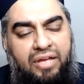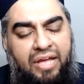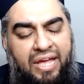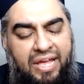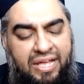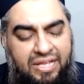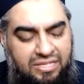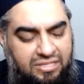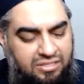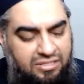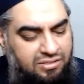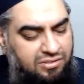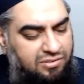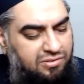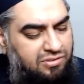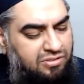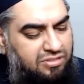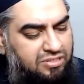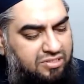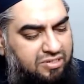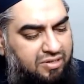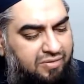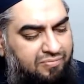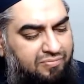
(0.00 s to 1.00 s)
And
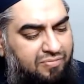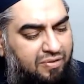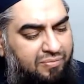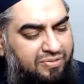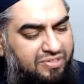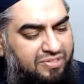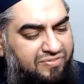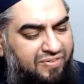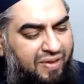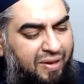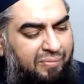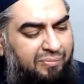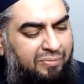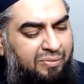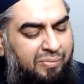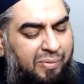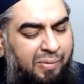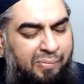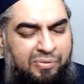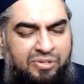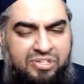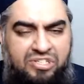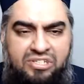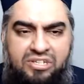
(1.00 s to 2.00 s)
some of his family
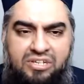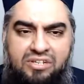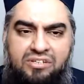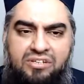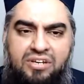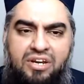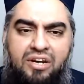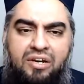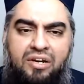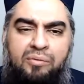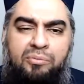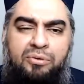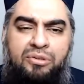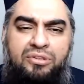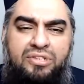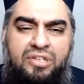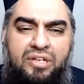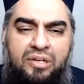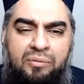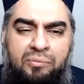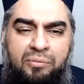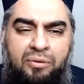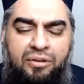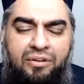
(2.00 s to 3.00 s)
members said terrible,
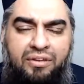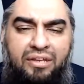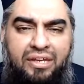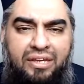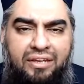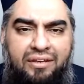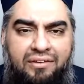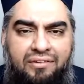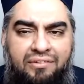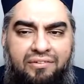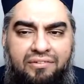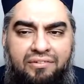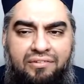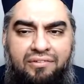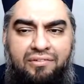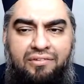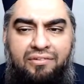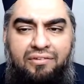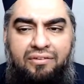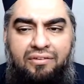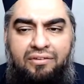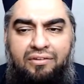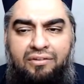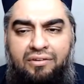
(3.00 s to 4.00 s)
terrible things
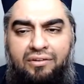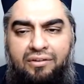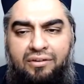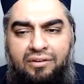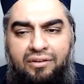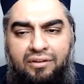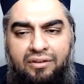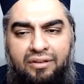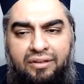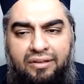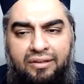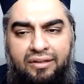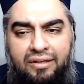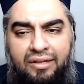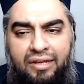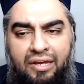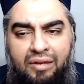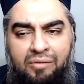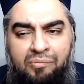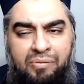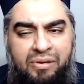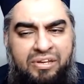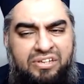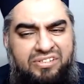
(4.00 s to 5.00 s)

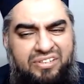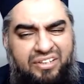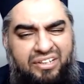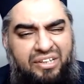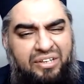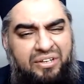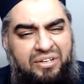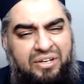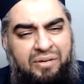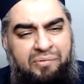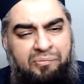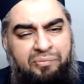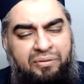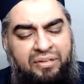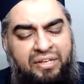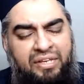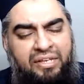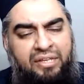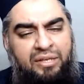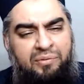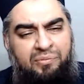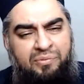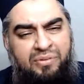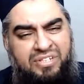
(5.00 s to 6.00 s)
and basically
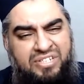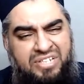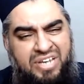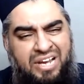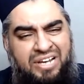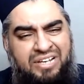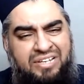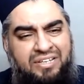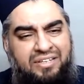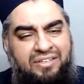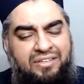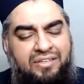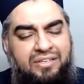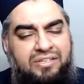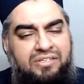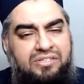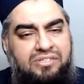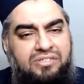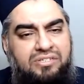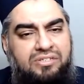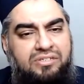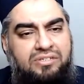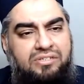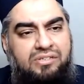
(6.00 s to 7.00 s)
completely rejected
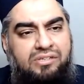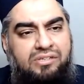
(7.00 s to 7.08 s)
this.